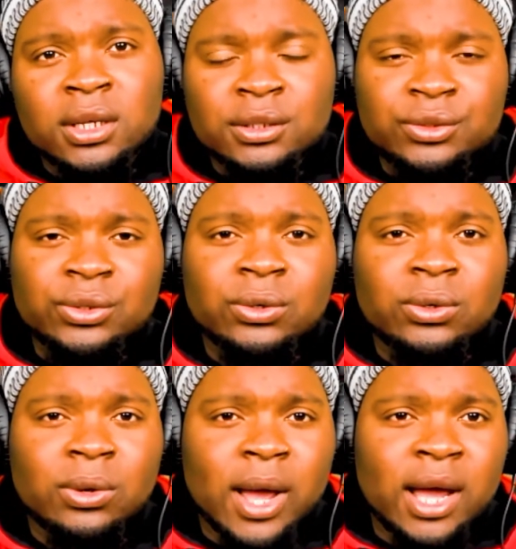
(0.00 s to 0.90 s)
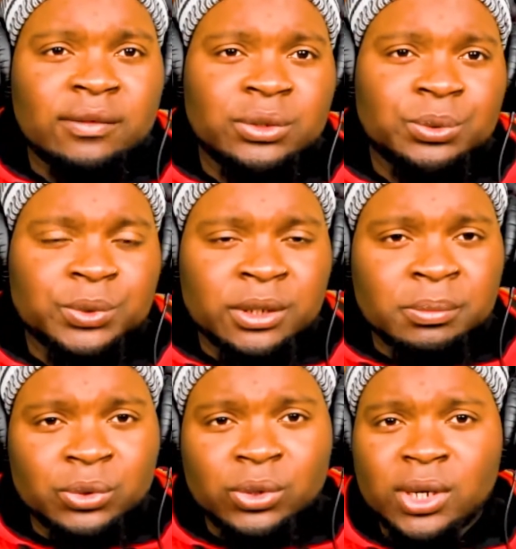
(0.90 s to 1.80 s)
So I have to
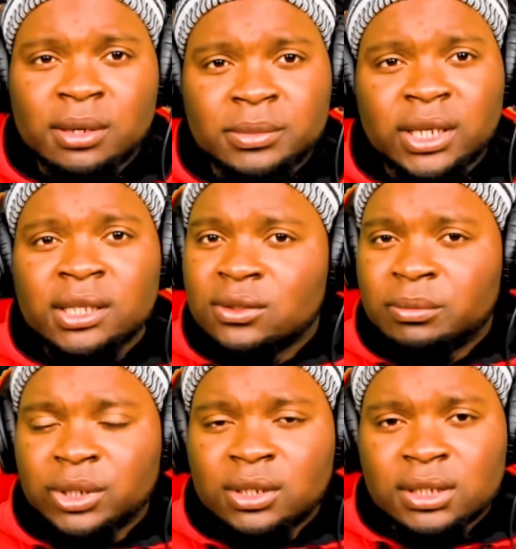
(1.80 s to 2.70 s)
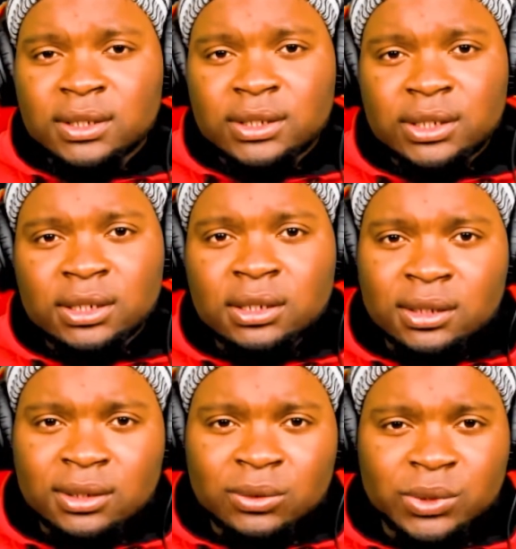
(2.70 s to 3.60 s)
reprogram the instrument cluster,
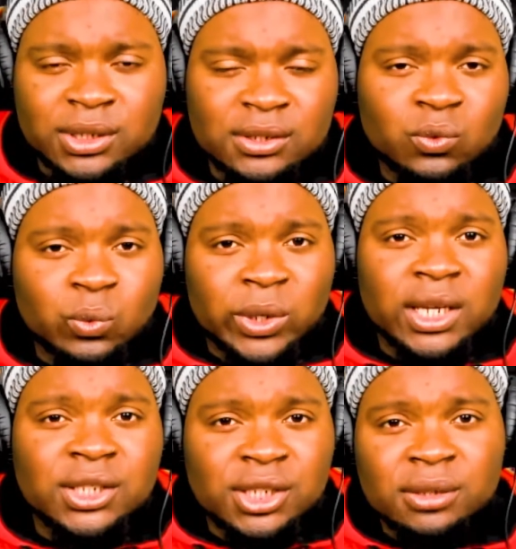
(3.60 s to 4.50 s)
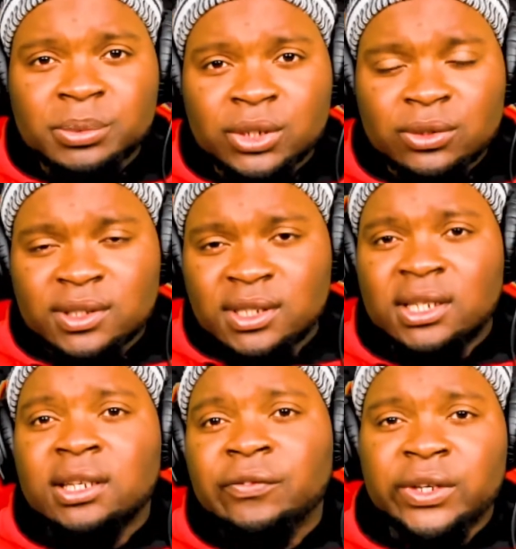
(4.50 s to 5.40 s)
which is way cheaper, or
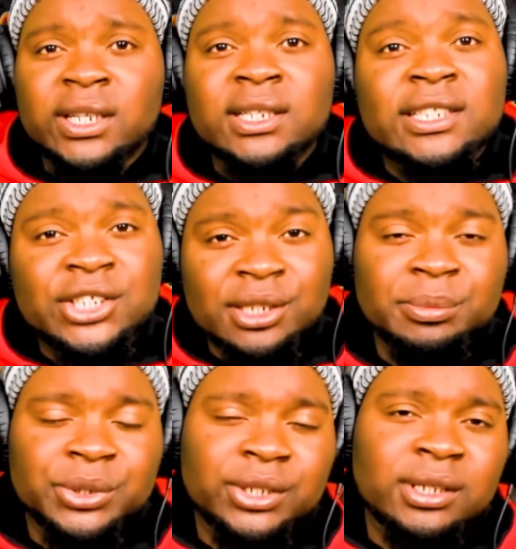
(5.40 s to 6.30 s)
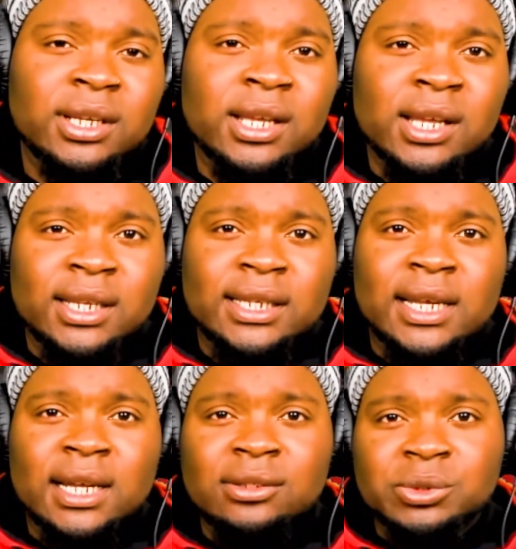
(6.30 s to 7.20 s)
significantly cheaper
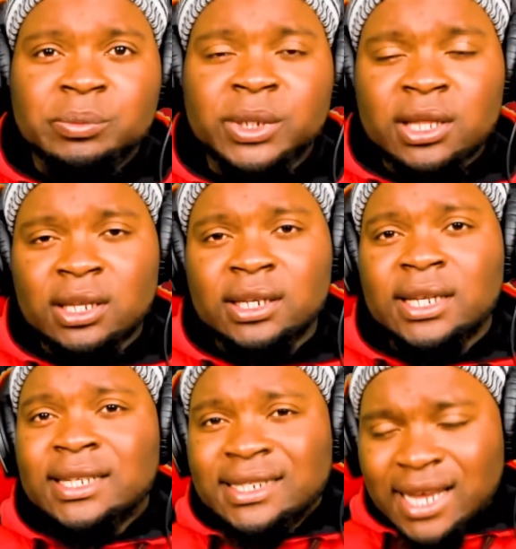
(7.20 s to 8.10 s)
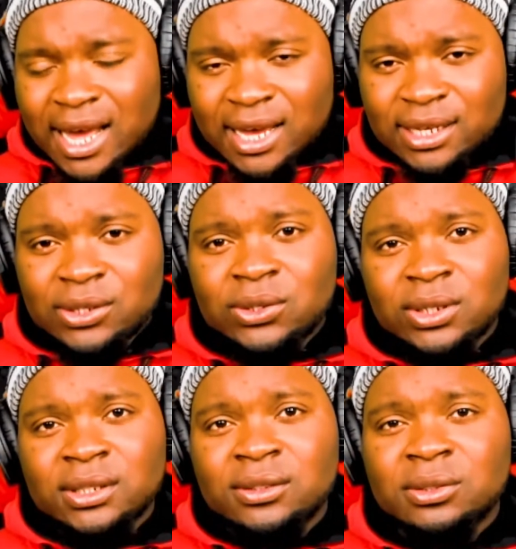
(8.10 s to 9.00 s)
than replacing the entire
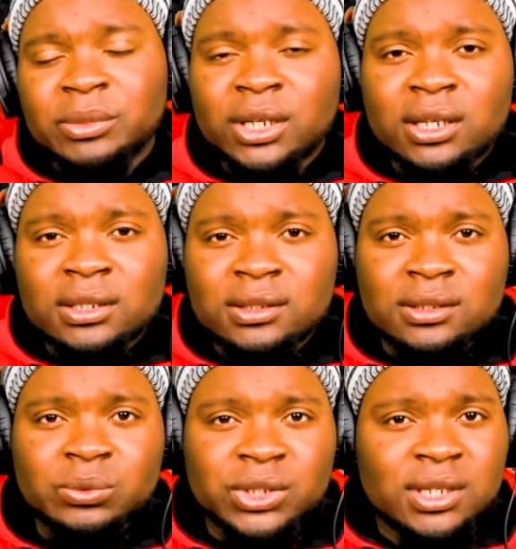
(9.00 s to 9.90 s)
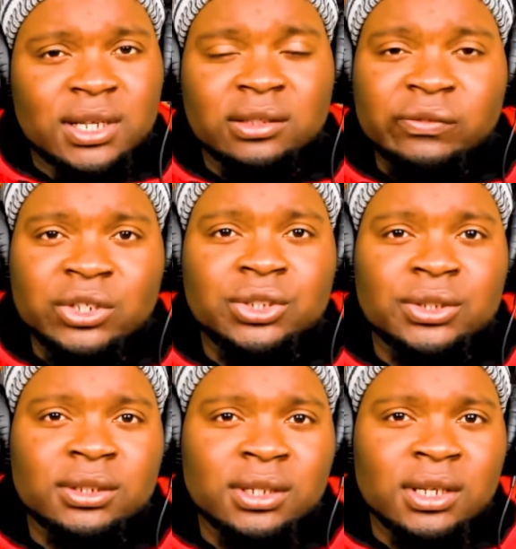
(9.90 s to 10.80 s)
instrument cluster, which that's a
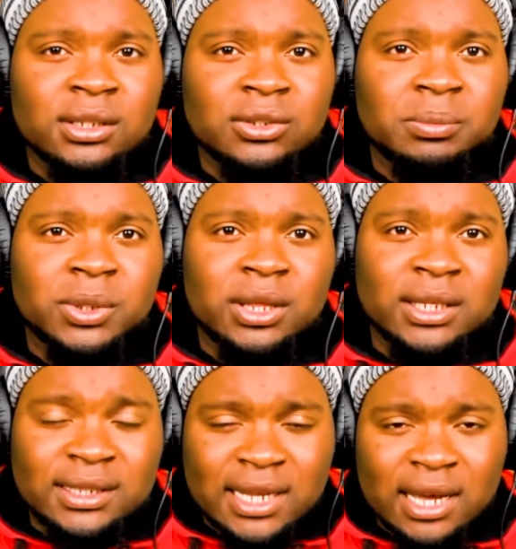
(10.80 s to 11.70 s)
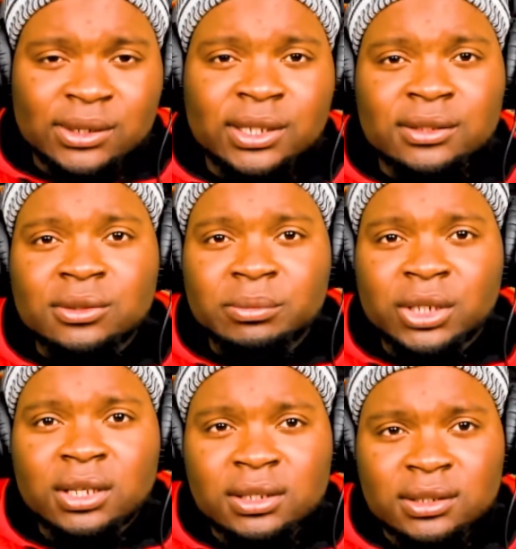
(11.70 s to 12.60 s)
fortune to replace the entire
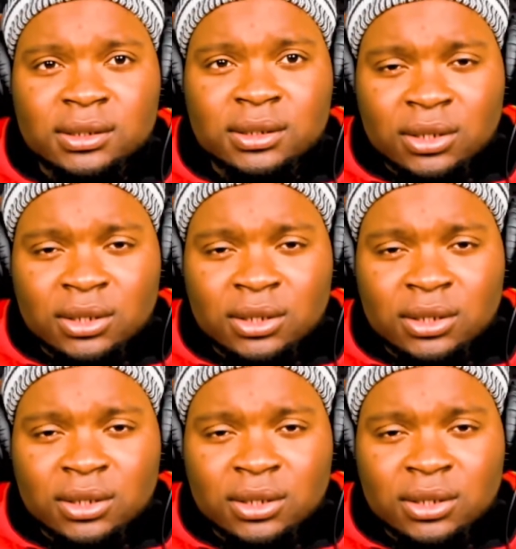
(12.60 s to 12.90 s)
instrument cluster.